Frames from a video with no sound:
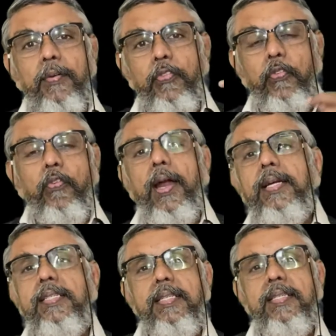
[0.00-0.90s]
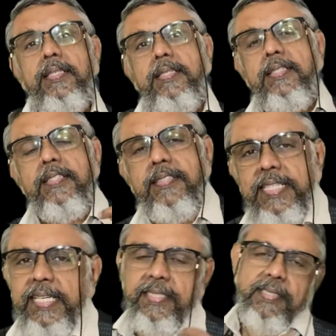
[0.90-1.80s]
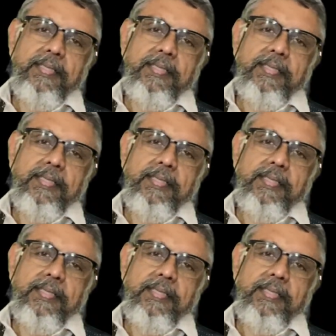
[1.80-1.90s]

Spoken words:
front seat.